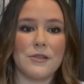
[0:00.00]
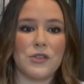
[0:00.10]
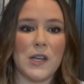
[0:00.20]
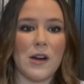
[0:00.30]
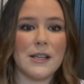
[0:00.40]

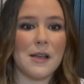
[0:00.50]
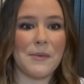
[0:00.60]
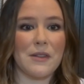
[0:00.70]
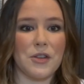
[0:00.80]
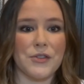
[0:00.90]
sharing
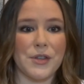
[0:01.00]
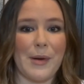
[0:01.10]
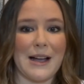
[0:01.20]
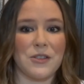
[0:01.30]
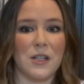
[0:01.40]
something that you're so
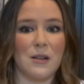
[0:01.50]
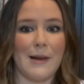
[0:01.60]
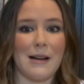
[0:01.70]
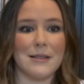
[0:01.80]
passionate about.